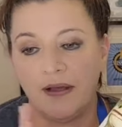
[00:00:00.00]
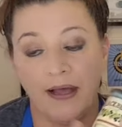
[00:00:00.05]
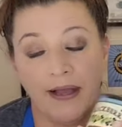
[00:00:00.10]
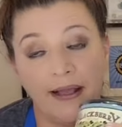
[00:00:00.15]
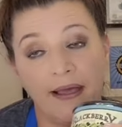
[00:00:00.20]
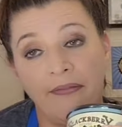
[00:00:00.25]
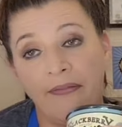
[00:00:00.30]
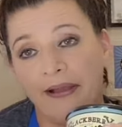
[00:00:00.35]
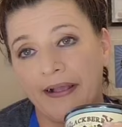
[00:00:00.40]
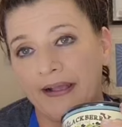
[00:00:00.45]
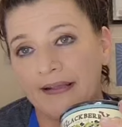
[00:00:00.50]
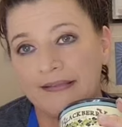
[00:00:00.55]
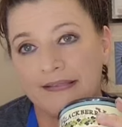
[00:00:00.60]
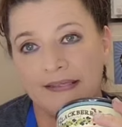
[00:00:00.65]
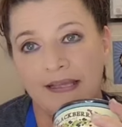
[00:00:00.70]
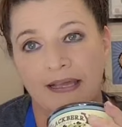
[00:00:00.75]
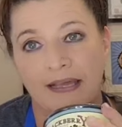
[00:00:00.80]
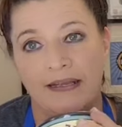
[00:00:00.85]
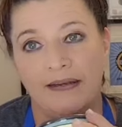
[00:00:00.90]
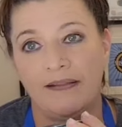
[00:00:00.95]
uh, like I
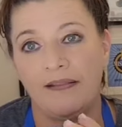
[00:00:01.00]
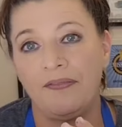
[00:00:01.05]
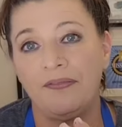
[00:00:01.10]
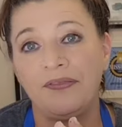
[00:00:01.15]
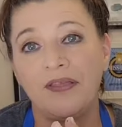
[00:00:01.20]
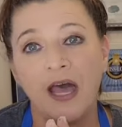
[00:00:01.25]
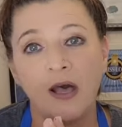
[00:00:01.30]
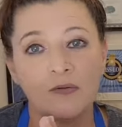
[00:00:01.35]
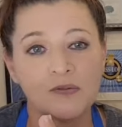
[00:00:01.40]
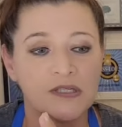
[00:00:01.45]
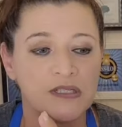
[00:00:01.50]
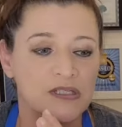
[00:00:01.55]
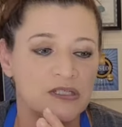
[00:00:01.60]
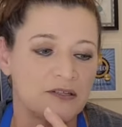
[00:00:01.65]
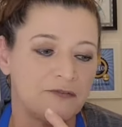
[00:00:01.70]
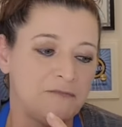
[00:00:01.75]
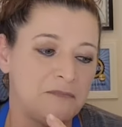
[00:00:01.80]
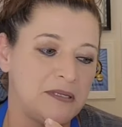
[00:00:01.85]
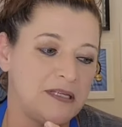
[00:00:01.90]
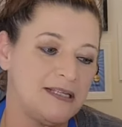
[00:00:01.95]
said, thousands
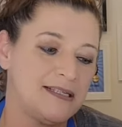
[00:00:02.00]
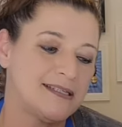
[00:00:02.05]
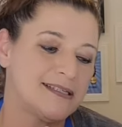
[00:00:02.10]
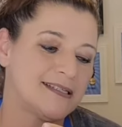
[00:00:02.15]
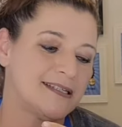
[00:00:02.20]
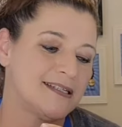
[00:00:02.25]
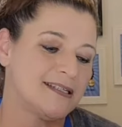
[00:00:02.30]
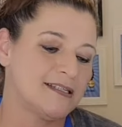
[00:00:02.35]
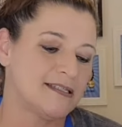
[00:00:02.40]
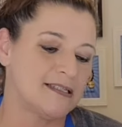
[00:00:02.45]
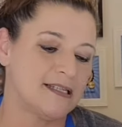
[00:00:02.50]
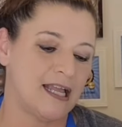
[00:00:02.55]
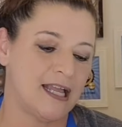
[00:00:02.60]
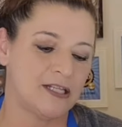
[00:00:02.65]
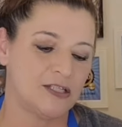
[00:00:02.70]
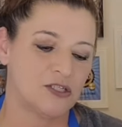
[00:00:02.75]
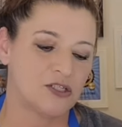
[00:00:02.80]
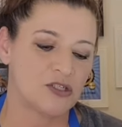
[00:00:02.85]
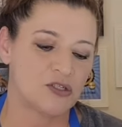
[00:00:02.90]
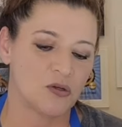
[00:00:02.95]
of pieces
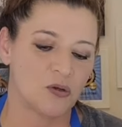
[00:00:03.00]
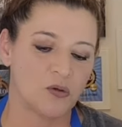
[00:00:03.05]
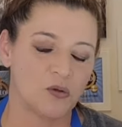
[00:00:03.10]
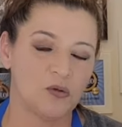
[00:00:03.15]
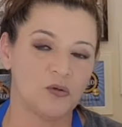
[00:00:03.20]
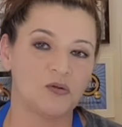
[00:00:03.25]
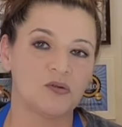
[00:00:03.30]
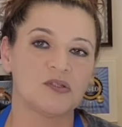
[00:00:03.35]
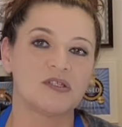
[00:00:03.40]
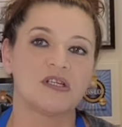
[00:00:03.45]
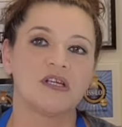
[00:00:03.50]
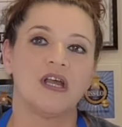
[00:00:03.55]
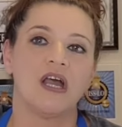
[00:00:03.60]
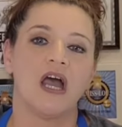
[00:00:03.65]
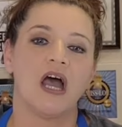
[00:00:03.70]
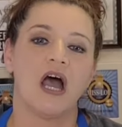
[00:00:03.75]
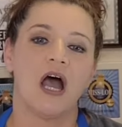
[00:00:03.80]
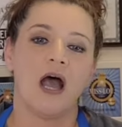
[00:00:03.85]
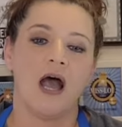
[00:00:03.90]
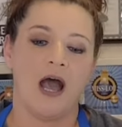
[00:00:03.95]
and sold.
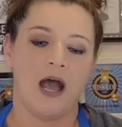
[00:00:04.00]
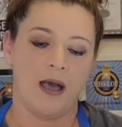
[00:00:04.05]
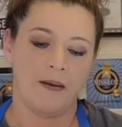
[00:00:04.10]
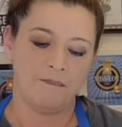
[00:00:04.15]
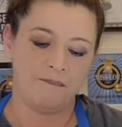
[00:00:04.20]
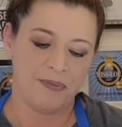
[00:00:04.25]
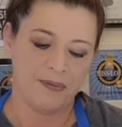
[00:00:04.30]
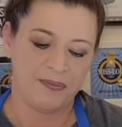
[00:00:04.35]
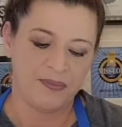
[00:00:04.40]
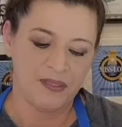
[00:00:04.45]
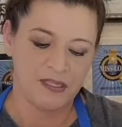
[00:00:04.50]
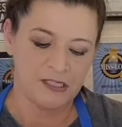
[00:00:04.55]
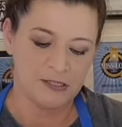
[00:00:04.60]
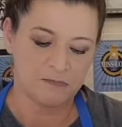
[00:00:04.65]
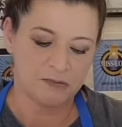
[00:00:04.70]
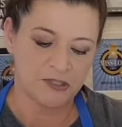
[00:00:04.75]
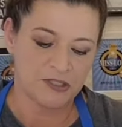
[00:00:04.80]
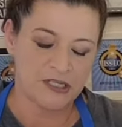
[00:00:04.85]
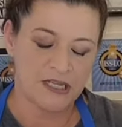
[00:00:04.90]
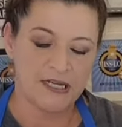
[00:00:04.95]
Uh, but
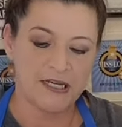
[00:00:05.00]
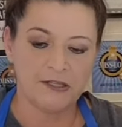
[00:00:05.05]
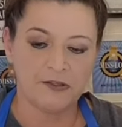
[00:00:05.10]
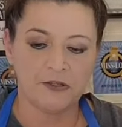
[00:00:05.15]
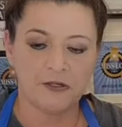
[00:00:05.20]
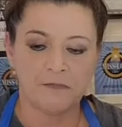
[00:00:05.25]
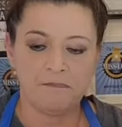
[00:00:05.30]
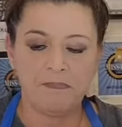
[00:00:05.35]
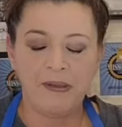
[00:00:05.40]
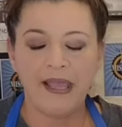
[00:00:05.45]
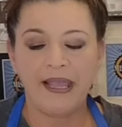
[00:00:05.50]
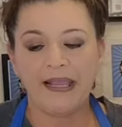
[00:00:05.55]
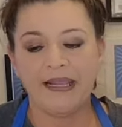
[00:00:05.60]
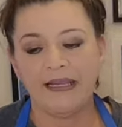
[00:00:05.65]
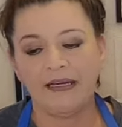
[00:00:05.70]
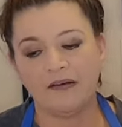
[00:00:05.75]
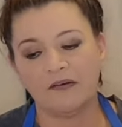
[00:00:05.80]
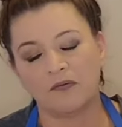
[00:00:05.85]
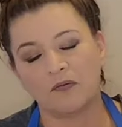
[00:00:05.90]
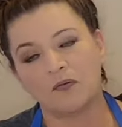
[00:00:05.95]
this particular
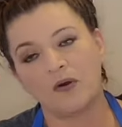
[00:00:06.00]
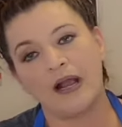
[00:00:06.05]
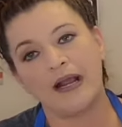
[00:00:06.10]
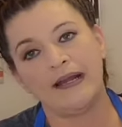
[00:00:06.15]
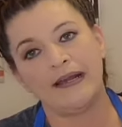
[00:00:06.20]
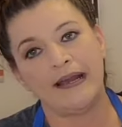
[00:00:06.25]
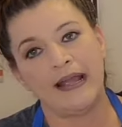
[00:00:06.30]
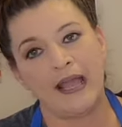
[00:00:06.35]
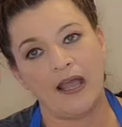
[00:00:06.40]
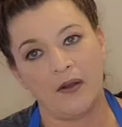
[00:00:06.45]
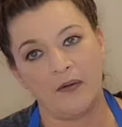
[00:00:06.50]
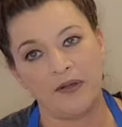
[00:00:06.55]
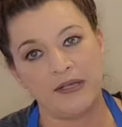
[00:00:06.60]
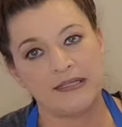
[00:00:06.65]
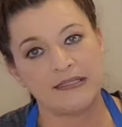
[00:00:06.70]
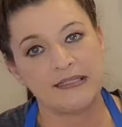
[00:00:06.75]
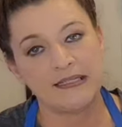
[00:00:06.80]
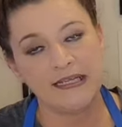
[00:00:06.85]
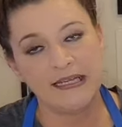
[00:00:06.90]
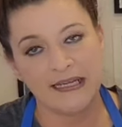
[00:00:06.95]
paint right now
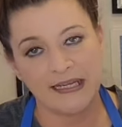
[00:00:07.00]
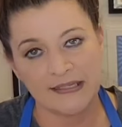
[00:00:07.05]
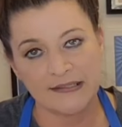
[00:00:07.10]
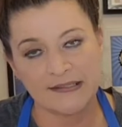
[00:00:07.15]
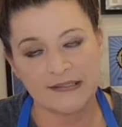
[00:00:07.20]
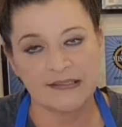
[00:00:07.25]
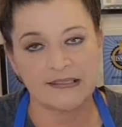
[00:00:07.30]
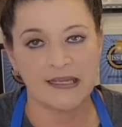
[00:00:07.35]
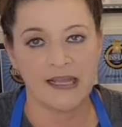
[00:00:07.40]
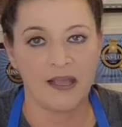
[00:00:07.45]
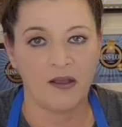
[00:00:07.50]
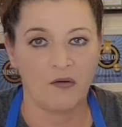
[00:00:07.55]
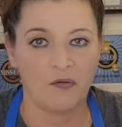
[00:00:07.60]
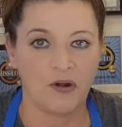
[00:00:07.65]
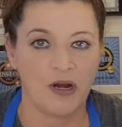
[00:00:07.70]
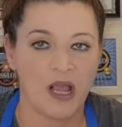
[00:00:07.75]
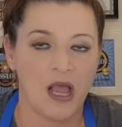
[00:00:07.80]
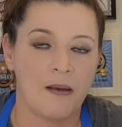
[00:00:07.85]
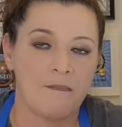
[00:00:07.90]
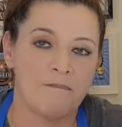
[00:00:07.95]
is hands
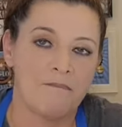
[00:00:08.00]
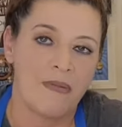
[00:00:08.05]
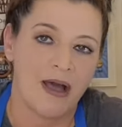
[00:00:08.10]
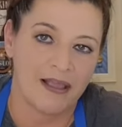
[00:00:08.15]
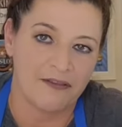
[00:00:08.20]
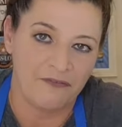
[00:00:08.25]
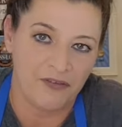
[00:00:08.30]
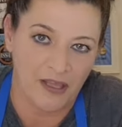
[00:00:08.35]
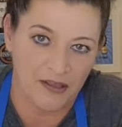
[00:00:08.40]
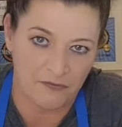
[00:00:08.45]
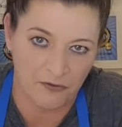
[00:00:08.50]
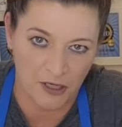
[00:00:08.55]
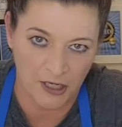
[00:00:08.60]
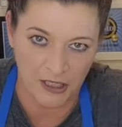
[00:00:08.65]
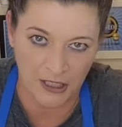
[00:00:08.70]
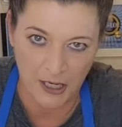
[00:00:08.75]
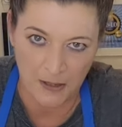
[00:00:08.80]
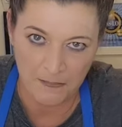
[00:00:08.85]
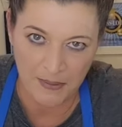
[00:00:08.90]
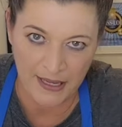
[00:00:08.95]
down my
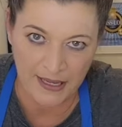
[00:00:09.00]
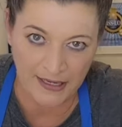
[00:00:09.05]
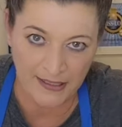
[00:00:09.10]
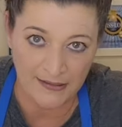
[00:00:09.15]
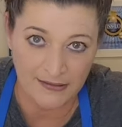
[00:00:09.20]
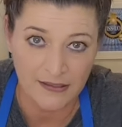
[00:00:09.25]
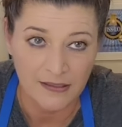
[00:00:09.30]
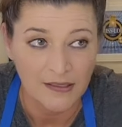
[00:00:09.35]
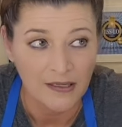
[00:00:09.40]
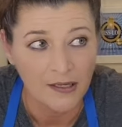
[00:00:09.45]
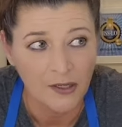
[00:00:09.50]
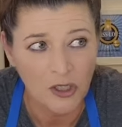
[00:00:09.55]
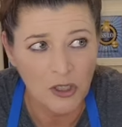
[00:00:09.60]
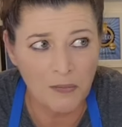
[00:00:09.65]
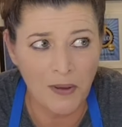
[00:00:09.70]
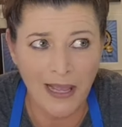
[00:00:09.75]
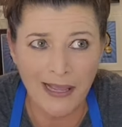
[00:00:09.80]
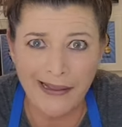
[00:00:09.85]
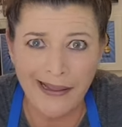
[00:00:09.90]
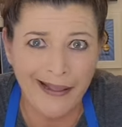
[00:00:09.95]
favorite paint.
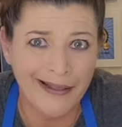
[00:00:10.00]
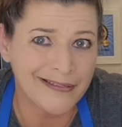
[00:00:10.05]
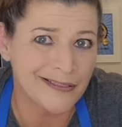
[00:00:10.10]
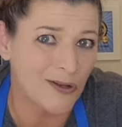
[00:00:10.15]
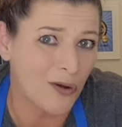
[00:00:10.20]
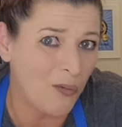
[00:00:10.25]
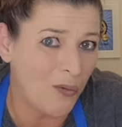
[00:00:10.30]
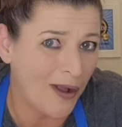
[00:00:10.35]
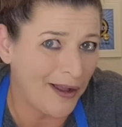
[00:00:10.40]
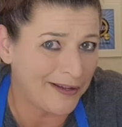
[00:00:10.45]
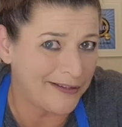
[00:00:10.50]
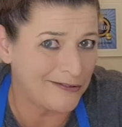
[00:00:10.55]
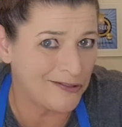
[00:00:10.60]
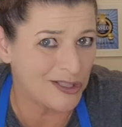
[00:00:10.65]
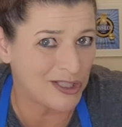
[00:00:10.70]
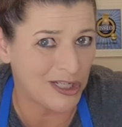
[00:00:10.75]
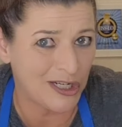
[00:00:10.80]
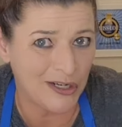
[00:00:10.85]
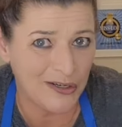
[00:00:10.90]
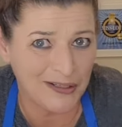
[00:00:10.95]
You might ask, well, why are you
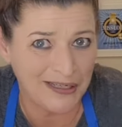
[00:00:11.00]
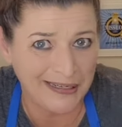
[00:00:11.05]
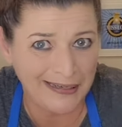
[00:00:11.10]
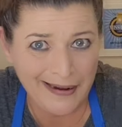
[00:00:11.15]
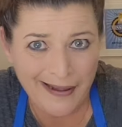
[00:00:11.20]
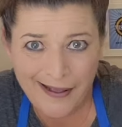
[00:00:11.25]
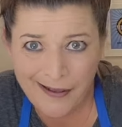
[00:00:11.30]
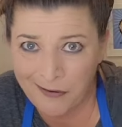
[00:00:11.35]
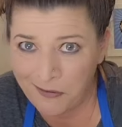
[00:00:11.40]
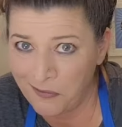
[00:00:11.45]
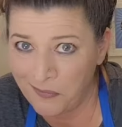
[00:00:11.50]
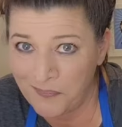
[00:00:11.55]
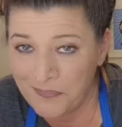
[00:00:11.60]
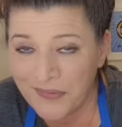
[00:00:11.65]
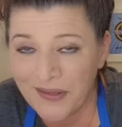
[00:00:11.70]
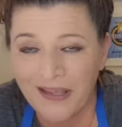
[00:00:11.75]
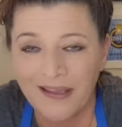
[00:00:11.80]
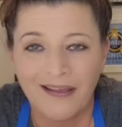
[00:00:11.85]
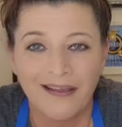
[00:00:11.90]
sharing it now?